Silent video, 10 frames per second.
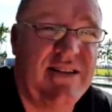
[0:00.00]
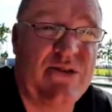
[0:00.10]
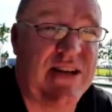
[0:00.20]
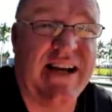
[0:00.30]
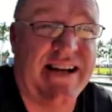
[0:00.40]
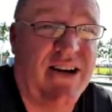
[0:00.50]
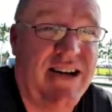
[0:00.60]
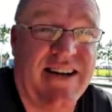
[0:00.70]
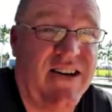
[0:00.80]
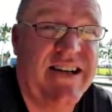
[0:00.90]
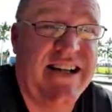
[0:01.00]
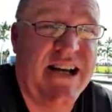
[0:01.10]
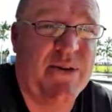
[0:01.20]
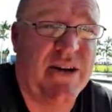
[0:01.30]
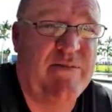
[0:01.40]
I'm saying I get
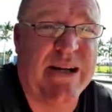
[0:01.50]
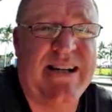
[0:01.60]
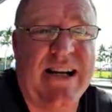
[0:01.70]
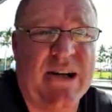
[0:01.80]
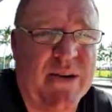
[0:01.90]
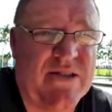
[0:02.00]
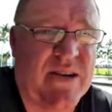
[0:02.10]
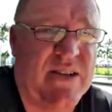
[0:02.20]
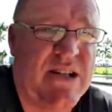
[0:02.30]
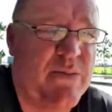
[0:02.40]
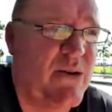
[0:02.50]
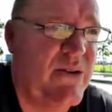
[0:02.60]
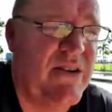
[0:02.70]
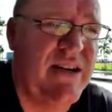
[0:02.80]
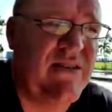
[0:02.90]
angry. I've been angry at some of these
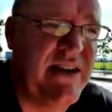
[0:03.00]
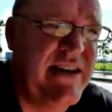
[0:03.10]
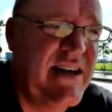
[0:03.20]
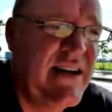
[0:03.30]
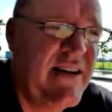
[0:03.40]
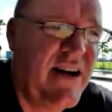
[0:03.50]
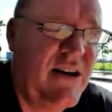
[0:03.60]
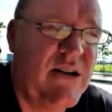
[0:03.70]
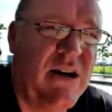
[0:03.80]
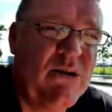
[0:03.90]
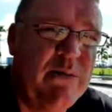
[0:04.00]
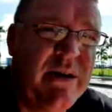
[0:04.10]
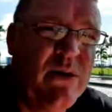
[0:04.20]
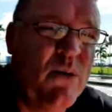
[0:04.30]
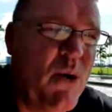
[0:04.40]
protests. I
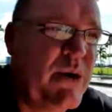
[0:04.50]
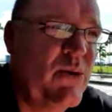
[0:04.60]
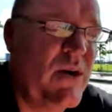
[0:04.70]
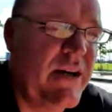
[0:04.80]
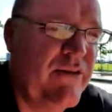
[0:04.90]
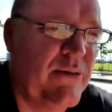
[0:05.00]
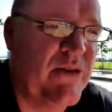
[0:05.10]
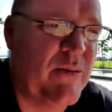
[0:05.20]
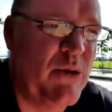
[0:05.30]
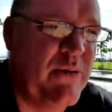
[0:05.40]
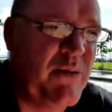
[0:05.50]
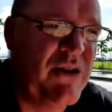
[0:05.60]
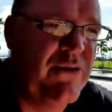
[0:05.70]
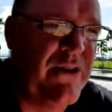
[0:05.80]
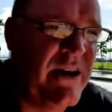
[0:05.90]
remember walking away from some of them
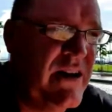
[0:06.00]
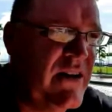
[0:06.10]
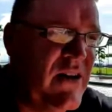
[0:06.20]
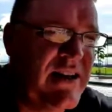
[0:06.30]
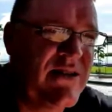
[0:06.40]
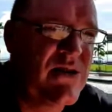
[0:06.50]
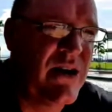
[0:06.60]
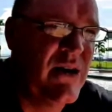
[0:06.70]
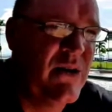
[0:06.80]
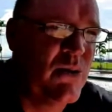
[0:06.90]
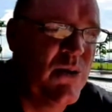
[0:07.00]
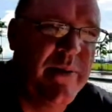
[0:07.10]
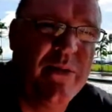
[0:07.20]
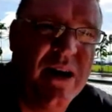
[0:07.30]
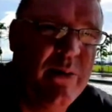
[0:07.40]
just feeling like so
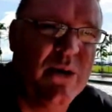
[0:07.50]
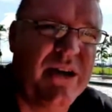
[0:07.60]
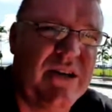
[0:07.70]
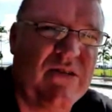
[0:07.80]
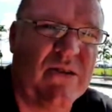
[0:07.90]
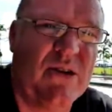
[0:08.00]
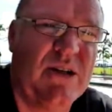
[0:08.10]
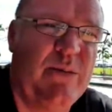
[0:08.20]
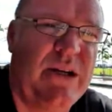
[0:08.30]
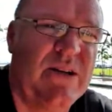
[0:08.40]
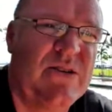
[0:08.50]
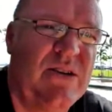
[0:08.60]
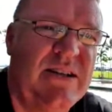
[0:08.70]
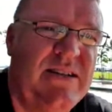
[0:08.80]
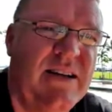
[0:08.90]
ripped up on the inside because
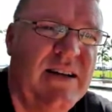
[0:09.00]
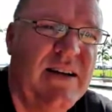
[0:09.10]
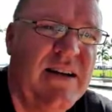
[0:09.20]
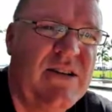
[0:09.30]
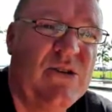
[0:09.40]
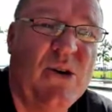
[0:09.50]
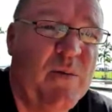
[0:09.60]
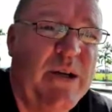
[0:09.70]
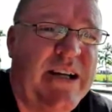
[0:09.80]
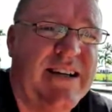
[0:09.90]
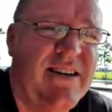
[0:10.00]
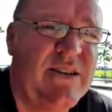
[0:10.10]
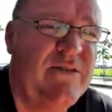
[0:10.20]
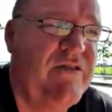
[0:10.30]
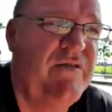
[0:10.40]
it's not me.
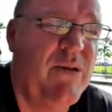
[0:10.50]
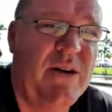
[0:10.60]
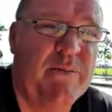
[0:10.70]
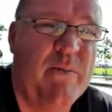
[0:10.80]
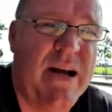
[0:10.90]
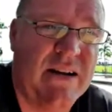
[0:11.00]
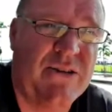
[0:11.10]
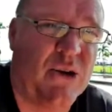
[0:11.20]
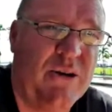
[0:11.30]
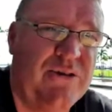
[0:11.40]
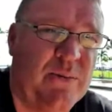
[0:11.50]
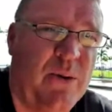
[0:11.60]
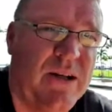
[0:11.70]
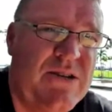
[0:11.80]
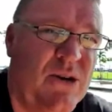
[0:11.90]
I'd mouthed off at
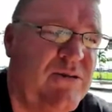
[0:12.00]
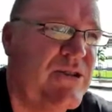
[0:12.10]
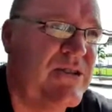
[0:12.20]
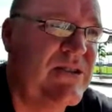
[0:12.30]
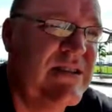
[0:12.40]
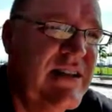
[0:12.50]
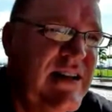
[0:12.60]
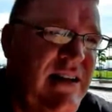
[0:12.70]
police officers,